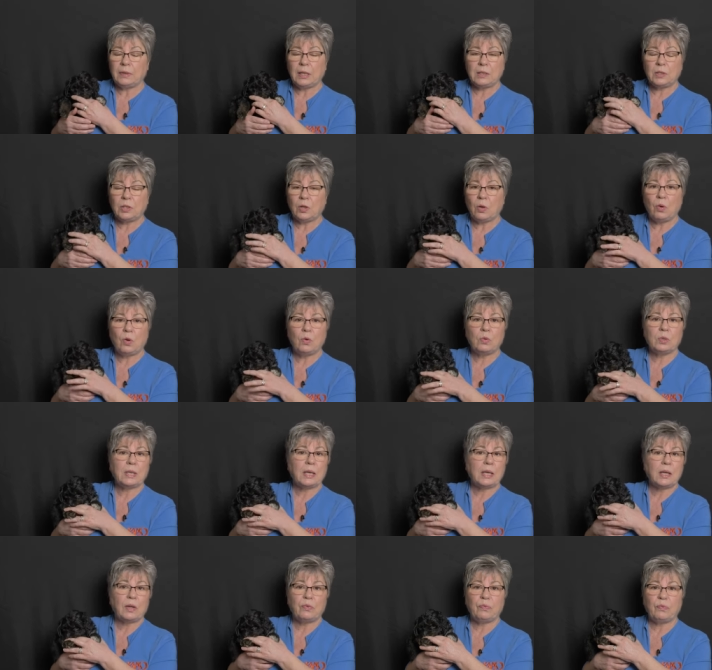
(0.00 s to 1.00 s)
They don't
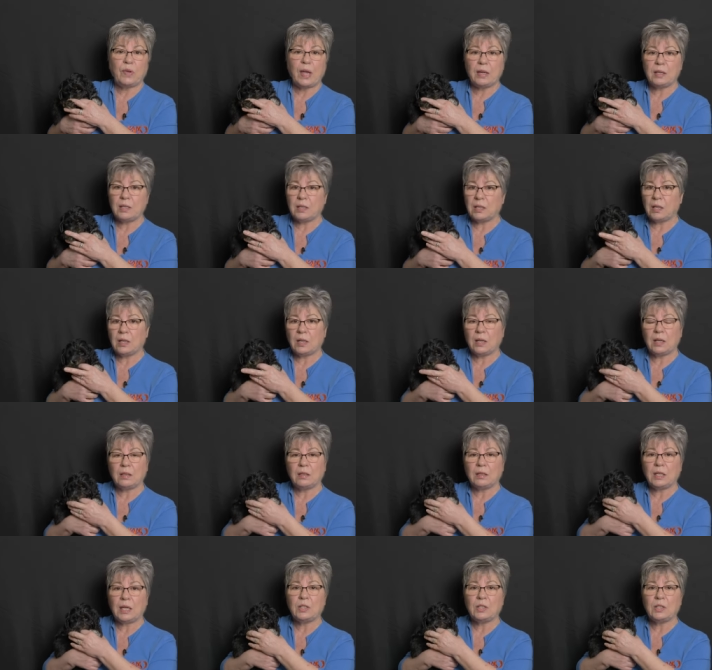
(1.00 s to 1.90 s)
get offended,